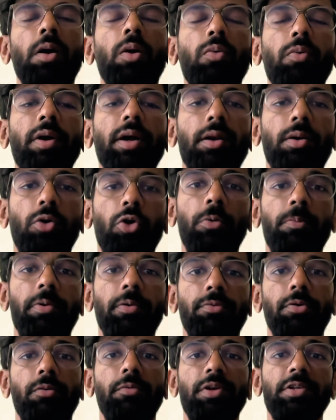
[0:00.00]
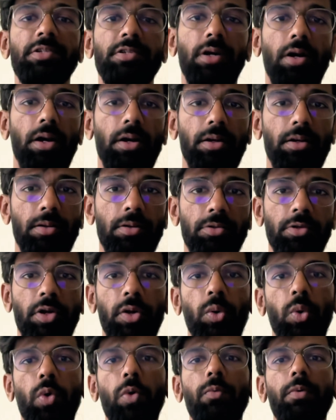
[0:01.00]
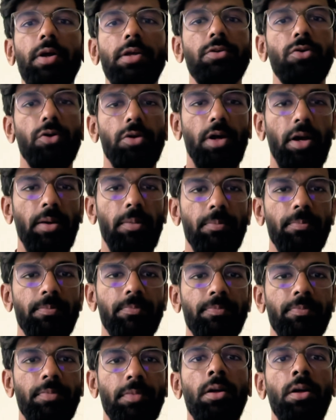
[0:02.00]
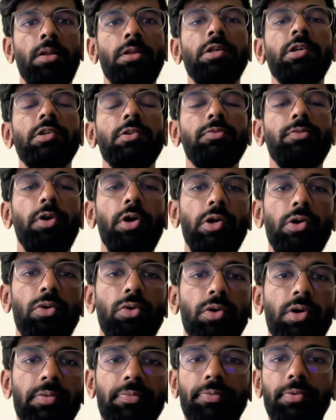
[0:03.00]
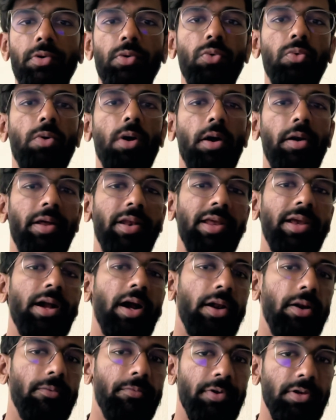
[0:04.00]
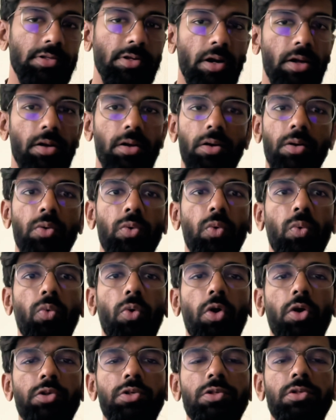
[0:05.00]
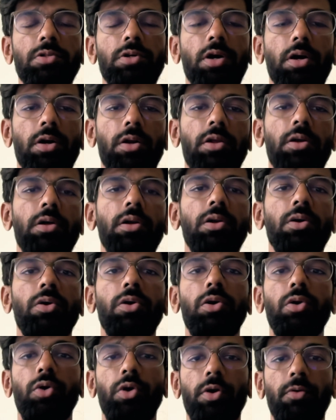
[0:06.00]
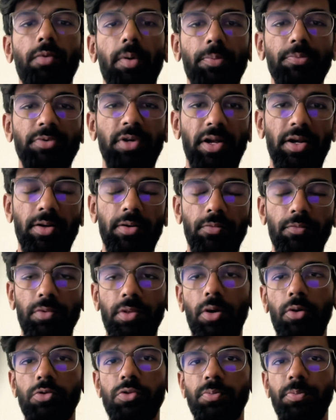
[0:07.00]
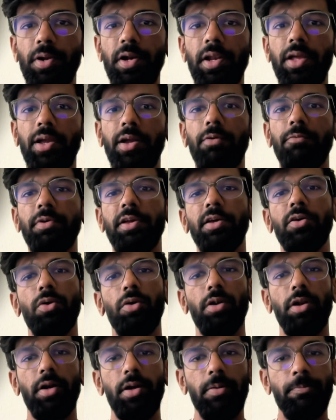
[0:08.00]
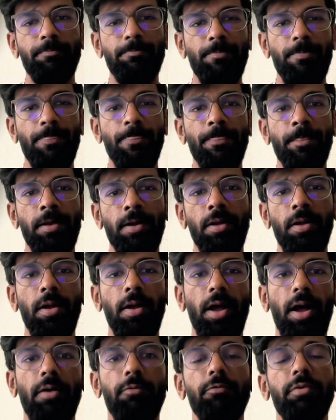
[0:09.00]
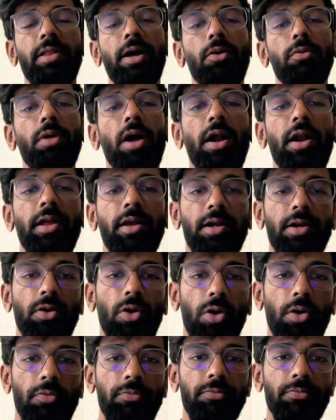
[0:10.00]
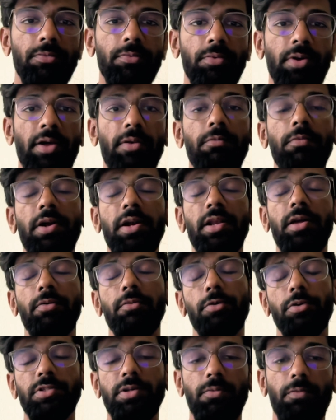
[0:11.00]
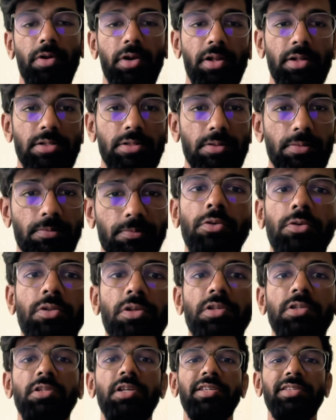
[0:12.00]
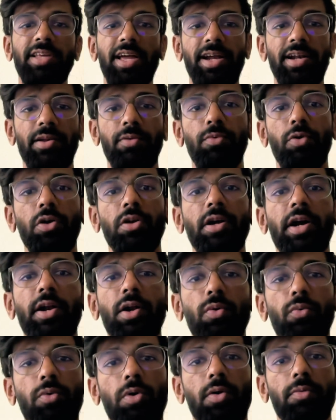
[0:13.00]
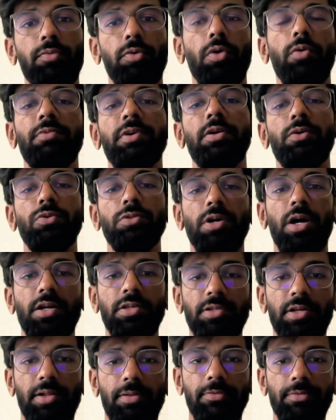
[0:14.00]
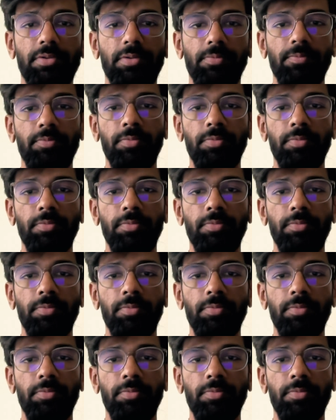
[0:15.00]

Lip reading: Quick note before we start, so you don't waste your time. This is for you if you are any kind of designer who wants a real good looking website without spending a week on it and without handing it off and waiting for someone else. So this is exactly what kind of workflow we use ourselves.